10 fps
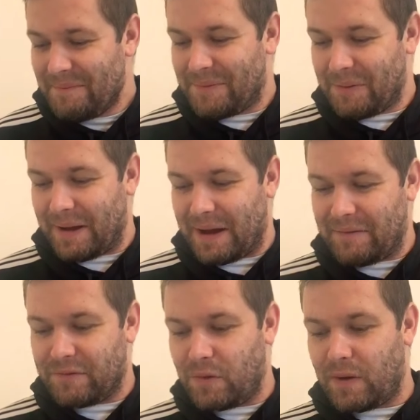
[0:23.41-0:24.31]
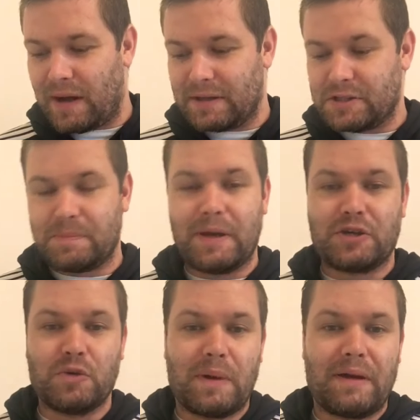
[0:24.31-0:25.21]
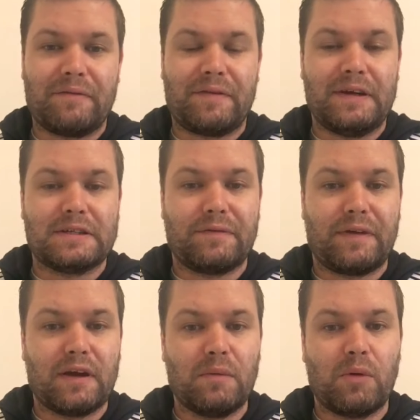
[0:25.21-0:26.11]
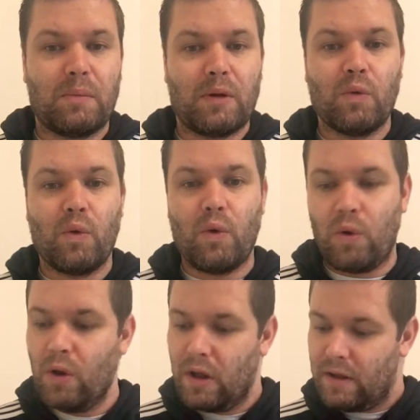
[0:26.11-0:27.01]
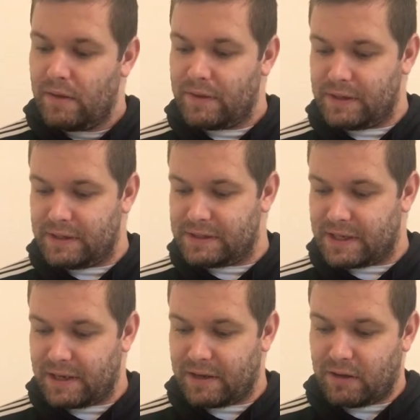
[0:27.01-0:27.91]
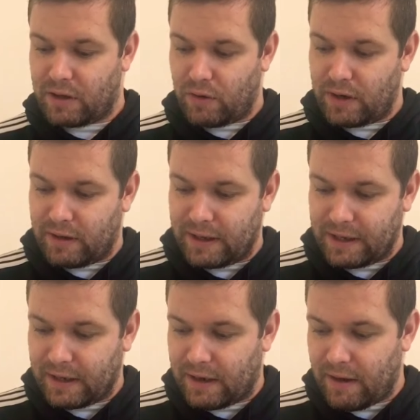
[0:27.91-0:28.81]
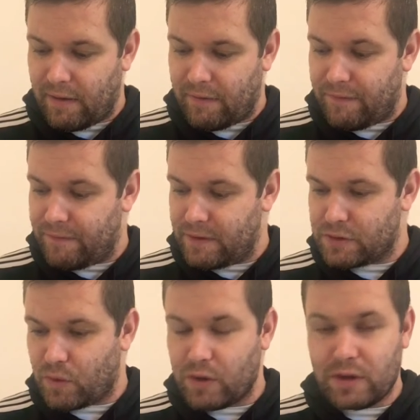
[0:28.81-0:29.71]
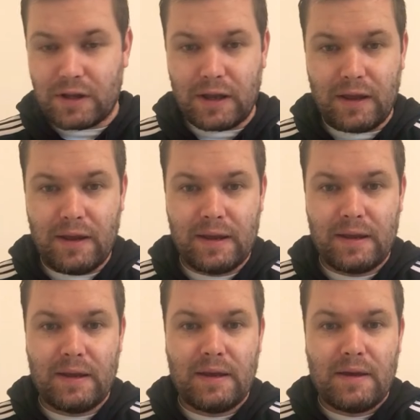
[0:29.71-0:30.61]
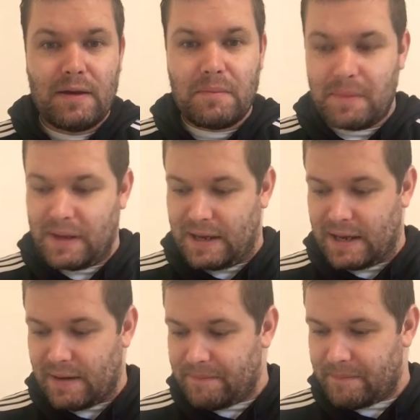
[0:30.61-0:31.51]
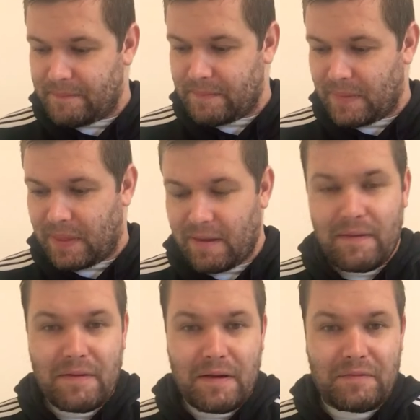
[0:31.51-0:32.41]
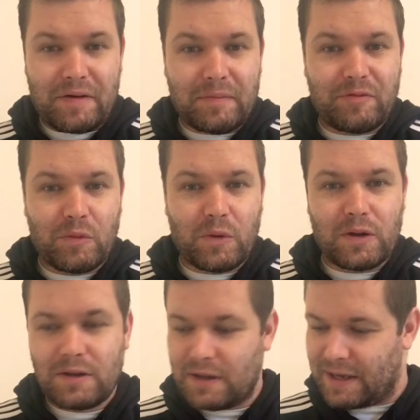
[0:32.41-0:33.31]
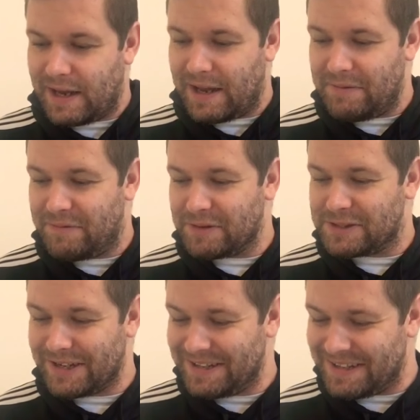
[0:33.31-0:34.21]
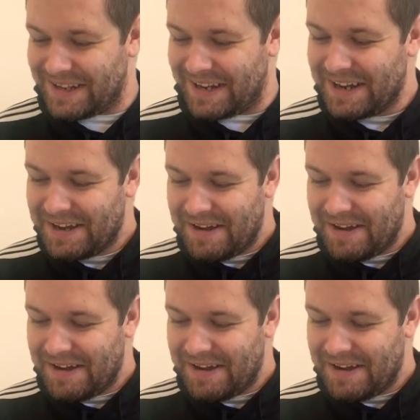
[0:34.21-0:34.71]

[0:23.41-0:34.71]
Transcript: But we have got a special bet fees available below that you can click on the link if you want to make it a Fab Four again for Sunday.